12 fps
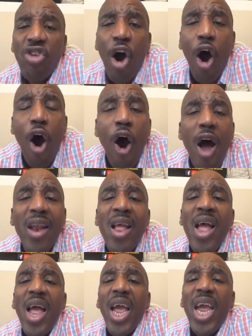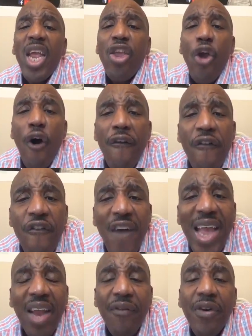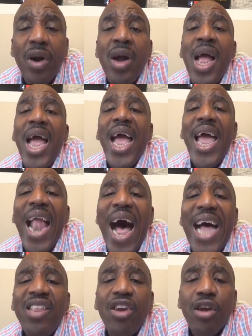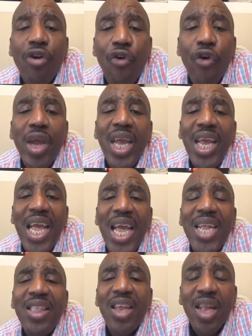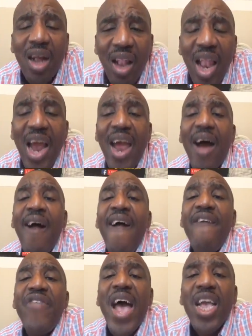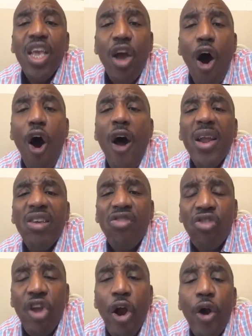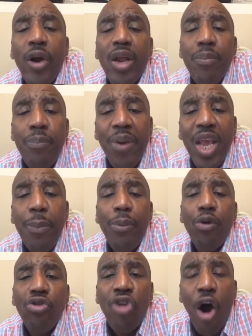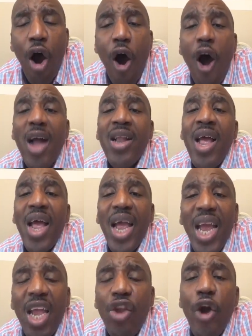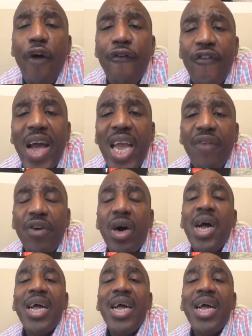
heart in your favor, and I decree and declare that God is turning people's heart in your favor.